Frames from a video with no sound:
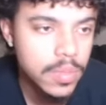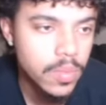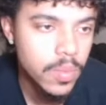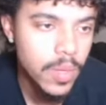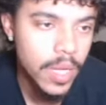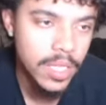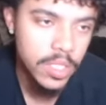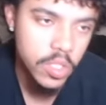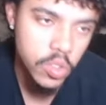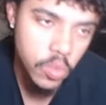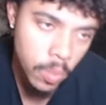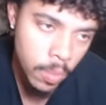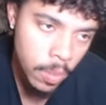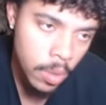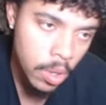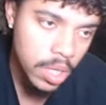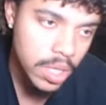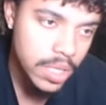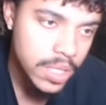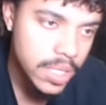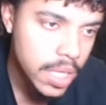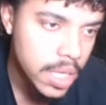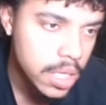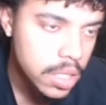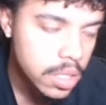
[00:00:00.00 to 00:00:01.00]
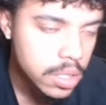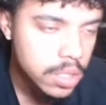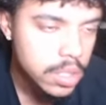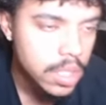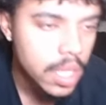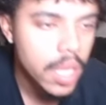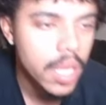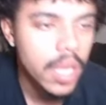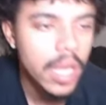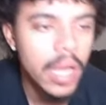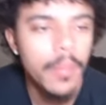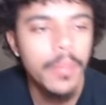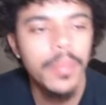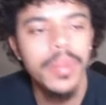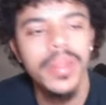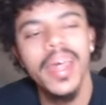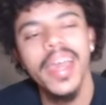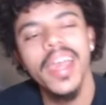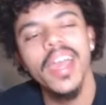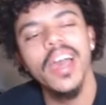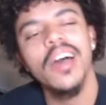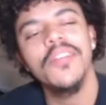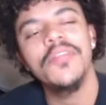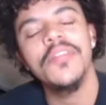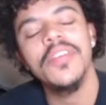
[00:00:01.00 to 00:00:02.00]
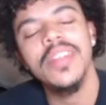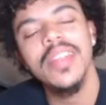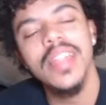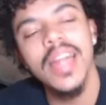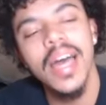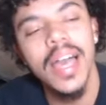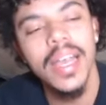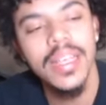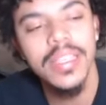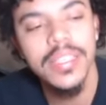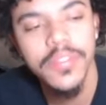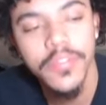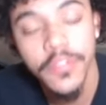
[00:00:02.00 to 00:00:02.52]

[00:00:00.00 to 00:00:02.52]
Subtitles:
We got Super Bowl contenders, playoff locks,